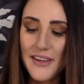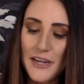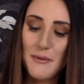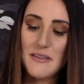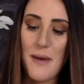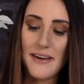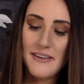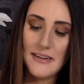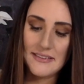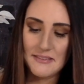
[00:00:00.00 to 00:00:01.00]
Anyways, back
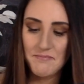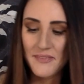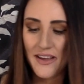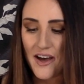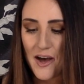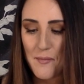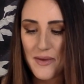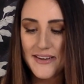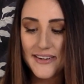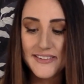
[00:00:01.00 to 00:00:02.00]
to Nixon.
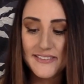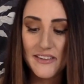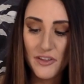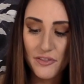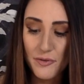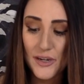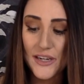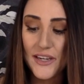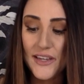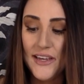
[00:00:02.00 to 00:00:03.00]
In
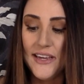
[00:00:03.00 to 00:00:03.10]
1973,